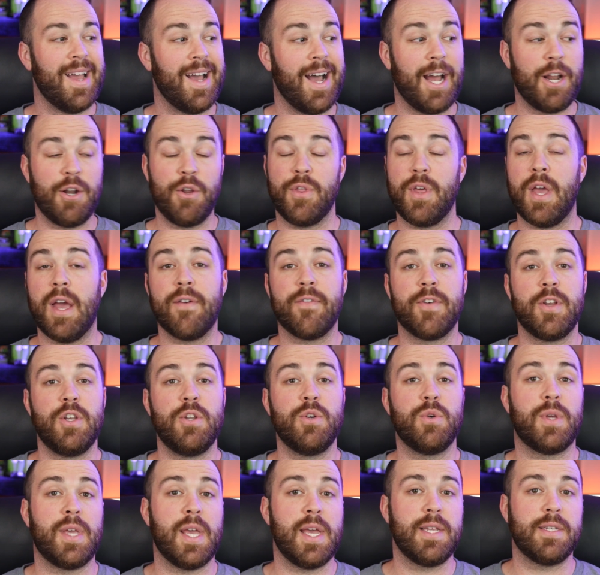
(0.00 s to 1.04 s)
I know they have a
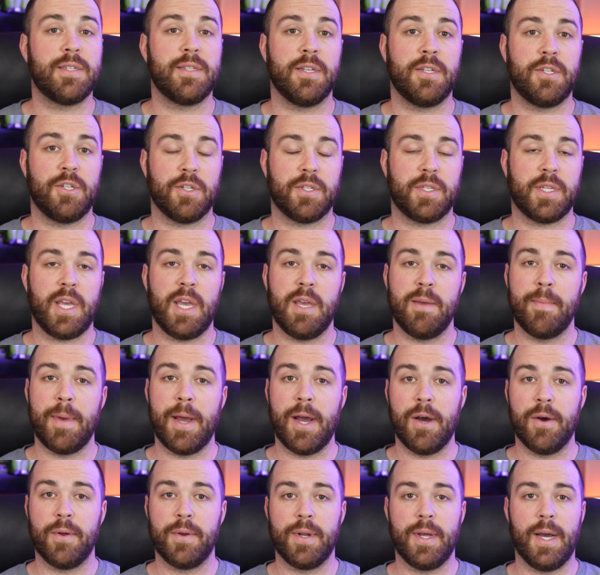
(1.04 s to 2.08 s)
new case that just came
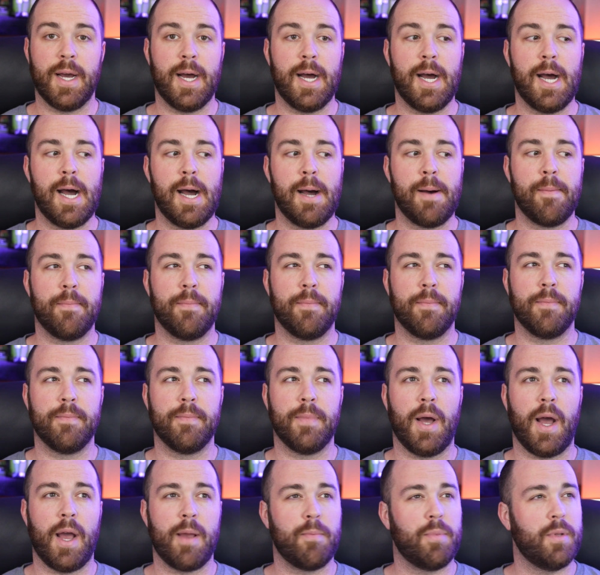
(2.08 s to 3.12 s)
out,
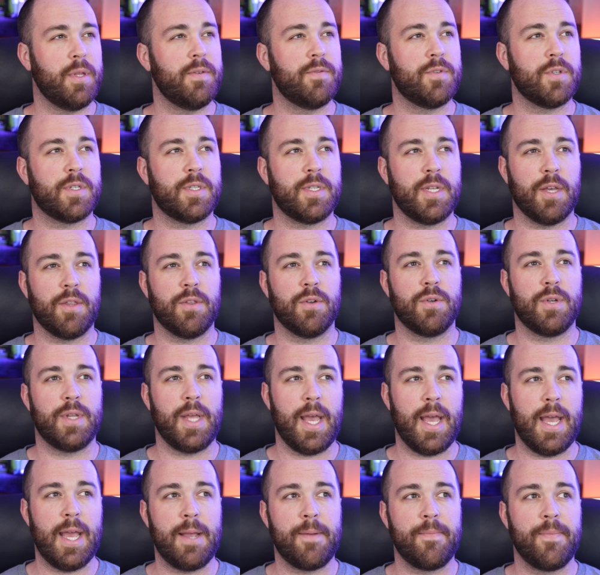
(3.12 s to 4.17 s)
I believe just the other
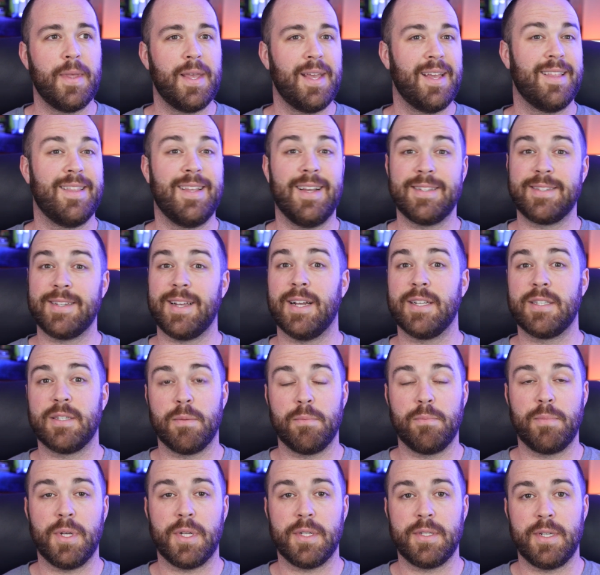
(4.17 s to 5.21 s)
day. That's got some
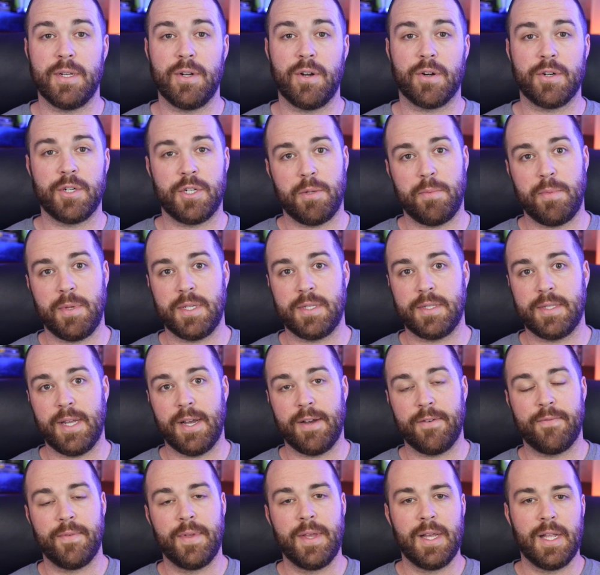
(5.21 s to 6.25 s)
built-in RGB
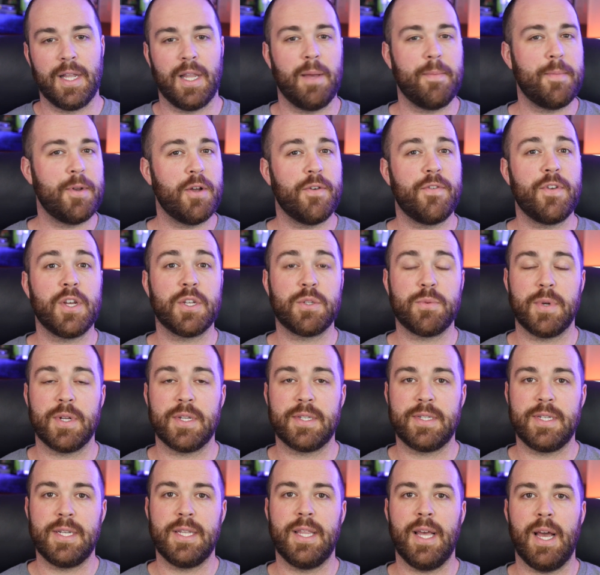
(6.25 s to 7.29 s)
stuff. Let me know if you guys want to
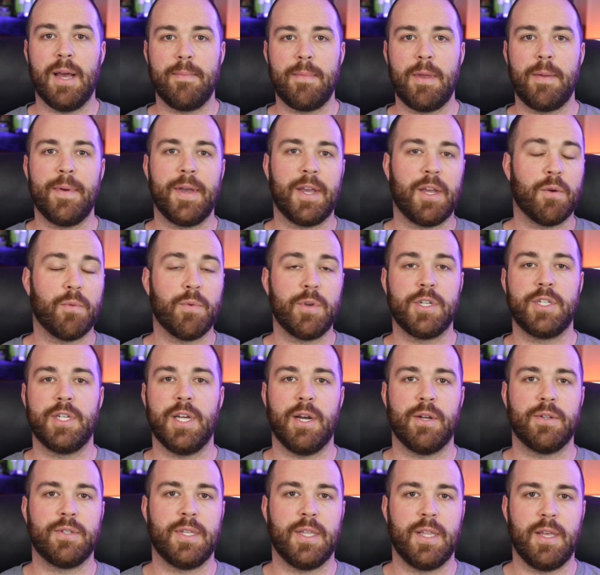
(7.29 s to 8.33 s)
see that. Maybe I can reach
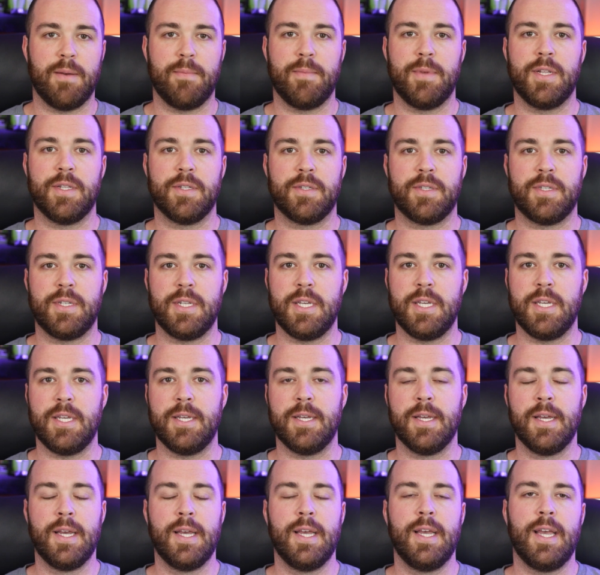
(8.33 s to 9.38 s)
out to them and
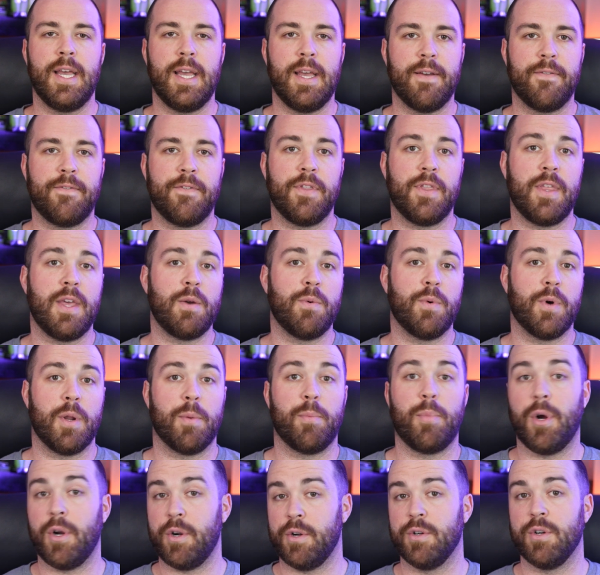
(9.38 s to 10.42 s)
see if they want
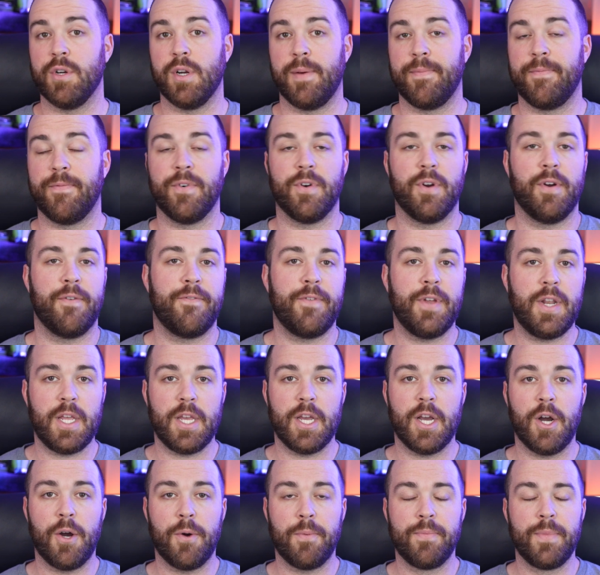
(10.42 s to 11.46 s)
to partner up for a
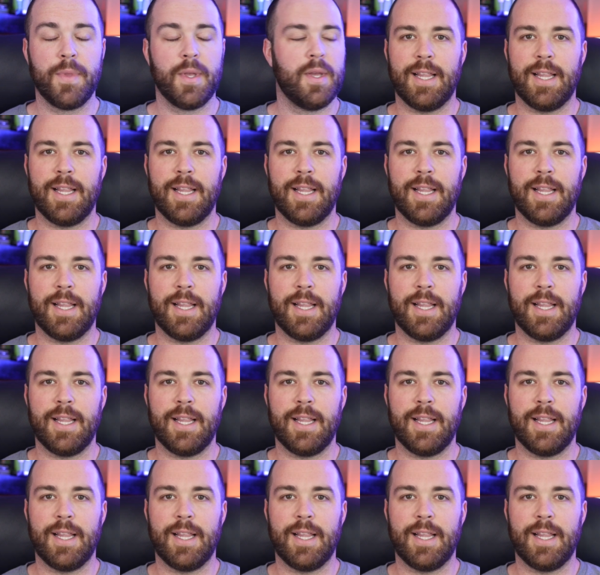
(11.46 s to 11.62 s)
video.